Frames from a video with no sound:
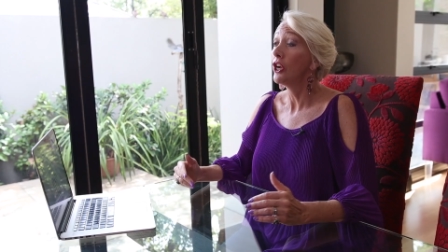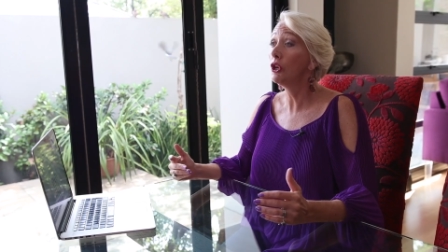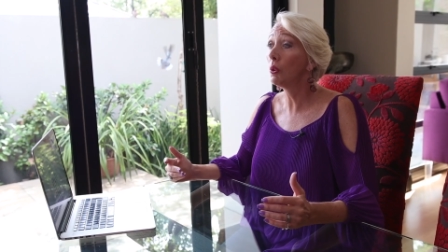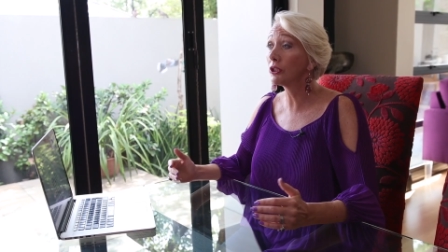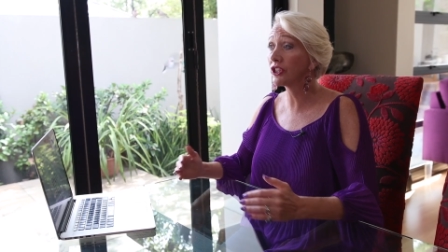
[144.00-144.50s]

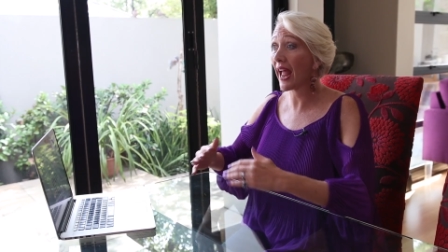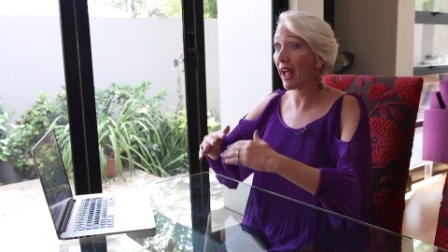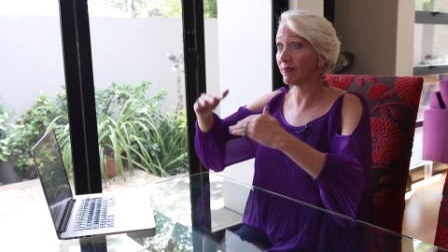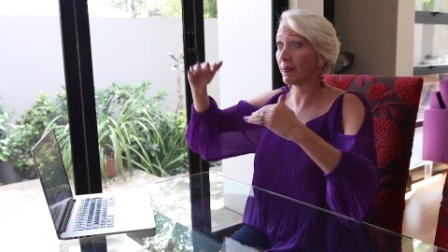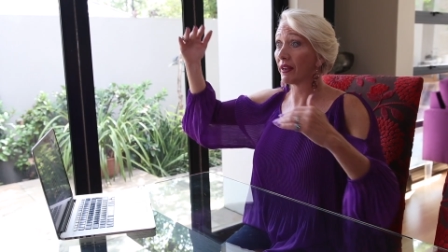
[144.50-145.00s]
You also
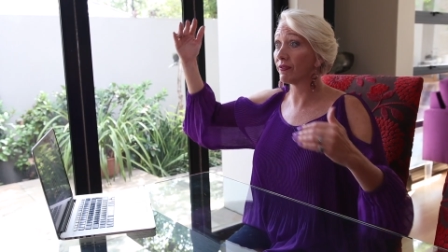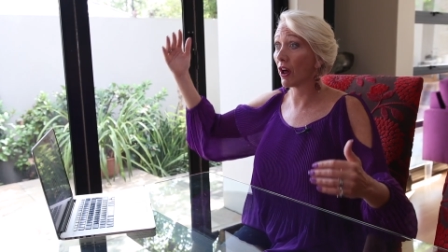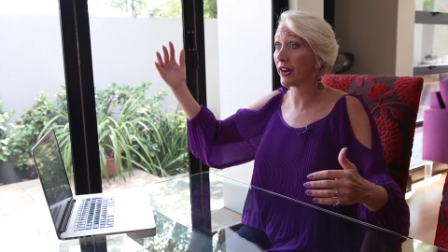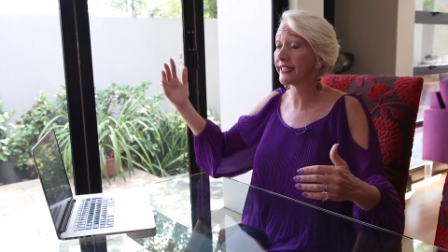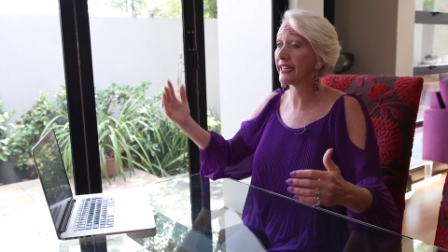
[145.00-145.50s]
have bigger
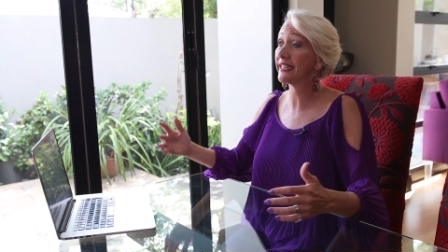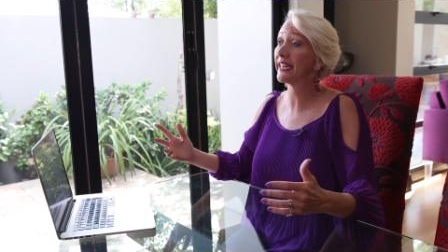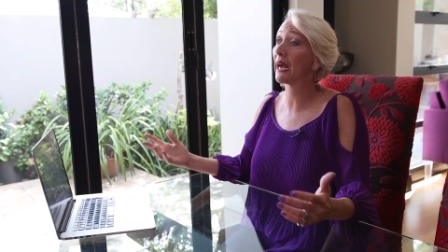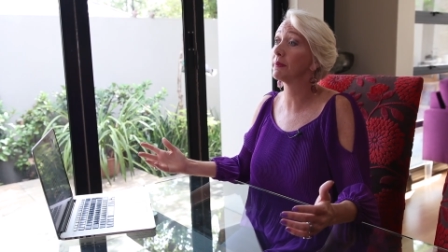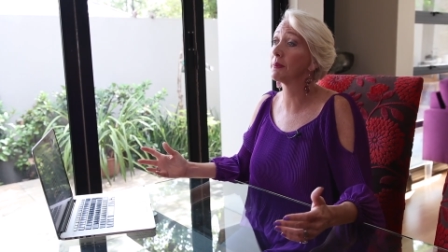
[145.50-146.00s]

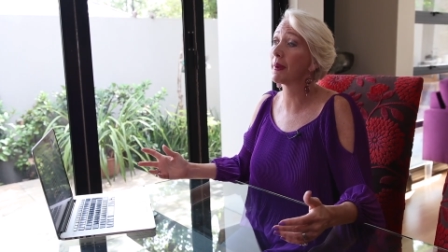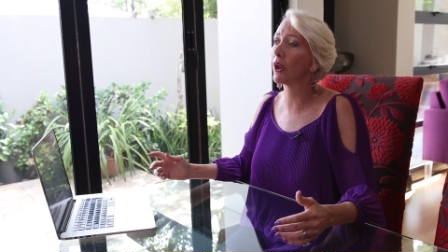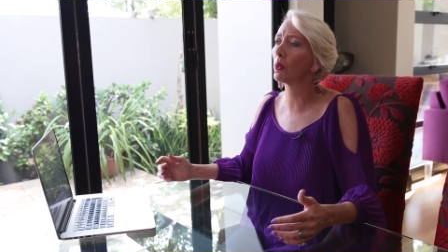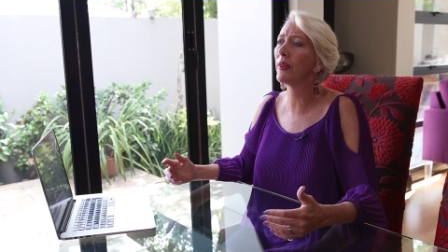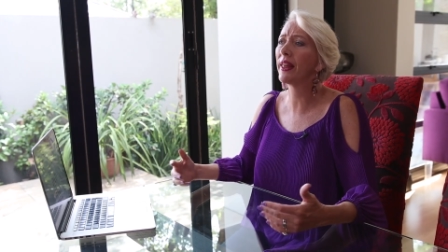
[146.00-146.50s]
volatility comes
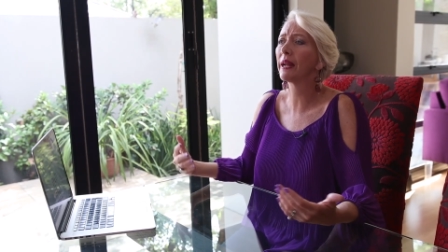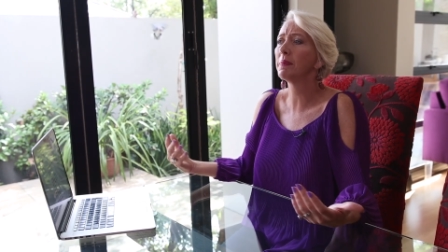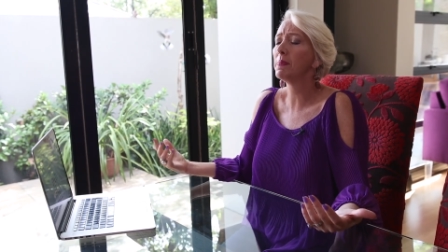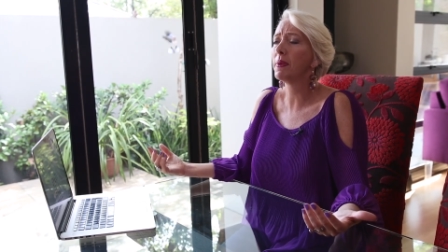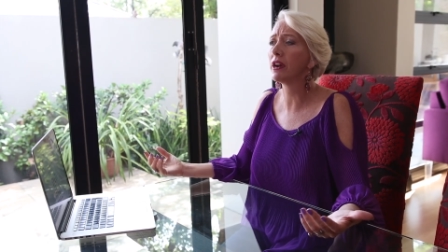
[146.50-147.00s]
about when there
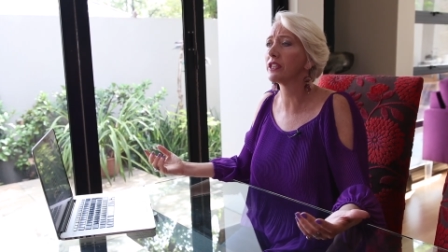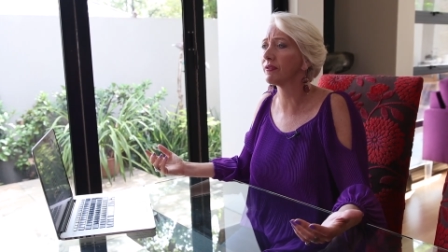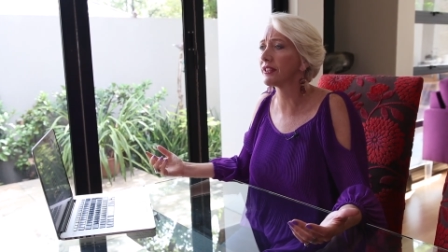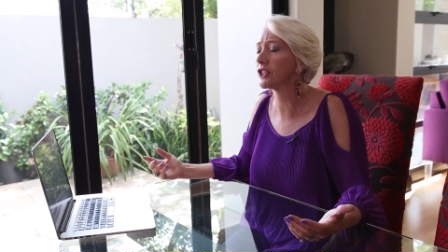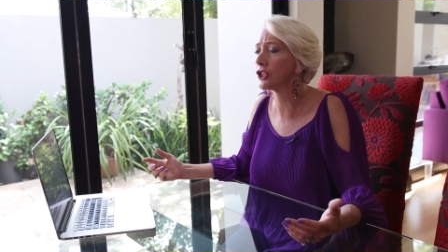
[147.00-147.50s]
can be periods
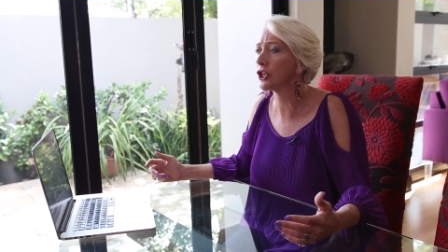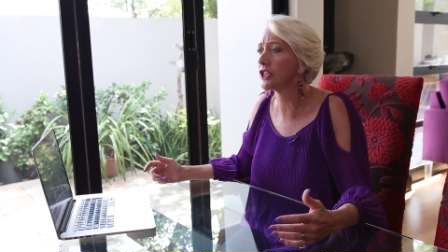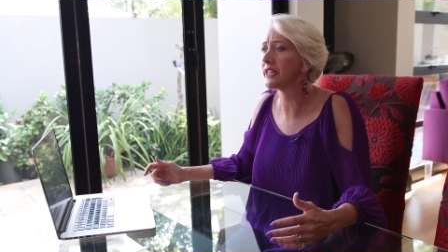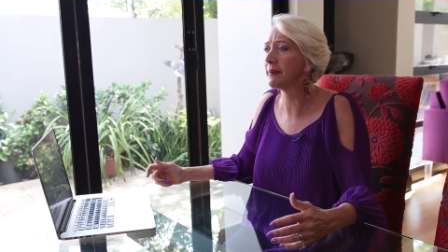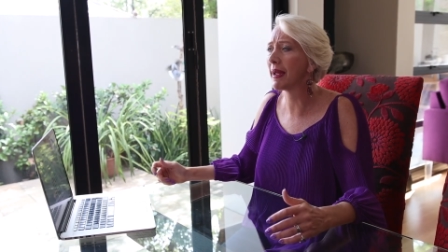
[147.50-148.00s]
of uncertainty.